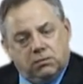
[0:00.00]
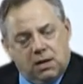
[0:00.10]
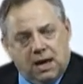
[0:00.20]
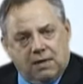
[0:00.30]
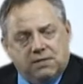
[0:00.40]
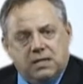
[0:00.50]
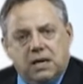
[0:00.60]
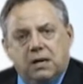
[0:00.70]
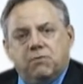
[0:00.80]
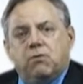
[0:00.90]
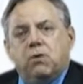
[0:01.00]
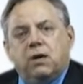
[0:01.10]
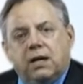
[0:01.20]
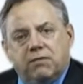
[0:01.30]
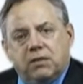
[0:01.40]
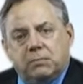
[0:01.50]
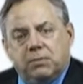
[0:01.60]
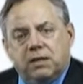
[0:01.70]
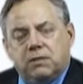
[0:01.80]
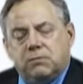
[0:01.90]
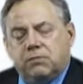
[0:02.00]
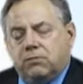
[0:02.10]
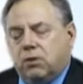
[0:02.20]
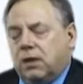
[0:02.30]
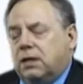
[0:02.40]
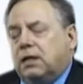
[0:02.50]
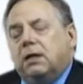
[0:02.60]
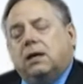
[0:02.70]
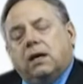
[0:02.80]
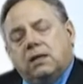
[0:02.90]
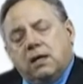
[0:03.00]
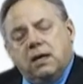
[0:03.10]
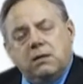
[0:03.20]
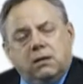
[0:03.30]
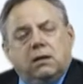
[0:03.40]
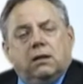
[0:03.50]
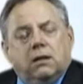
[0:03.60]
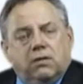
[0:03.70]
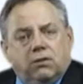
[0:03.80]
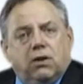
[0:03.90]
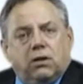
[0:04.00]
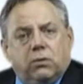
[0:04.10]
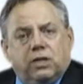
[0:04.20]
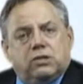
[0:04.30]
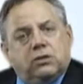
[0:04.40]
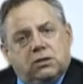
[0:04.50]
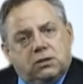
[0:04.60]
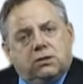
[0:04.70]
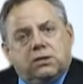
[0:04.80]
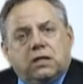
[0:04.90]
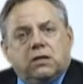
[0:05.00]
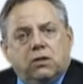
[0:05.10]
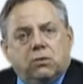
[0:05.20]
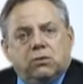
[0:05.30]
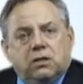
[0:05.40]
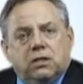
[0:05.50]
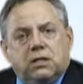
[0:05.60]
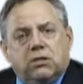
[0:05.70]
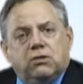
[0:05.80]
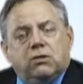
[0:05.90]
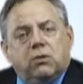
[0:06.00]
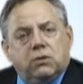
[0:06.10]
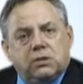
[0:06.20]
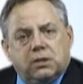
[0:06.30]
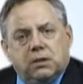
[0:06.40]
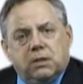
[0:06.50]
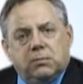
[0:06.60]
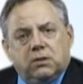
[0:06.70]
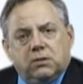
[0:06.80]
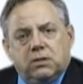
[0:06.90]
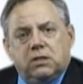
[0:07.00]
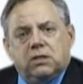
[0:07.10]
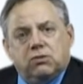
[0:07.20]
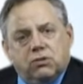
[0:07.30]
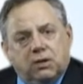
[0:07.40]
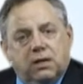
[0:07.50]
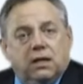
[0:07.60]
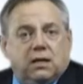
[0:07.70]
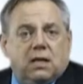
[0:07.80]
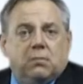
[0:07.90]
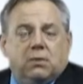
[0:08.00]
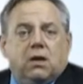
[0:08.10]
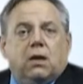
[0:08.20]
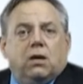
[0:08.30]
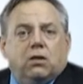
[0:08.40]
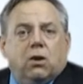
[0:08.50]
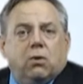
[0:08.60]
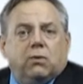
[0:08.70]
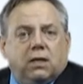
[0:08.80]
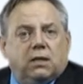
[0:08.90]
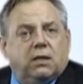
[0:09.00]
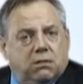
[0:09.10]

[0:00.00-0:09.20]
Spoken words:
have the time for it, have this place for it, and then if there are questions, you send the note to the teacher or send an email to the teacher and let them know that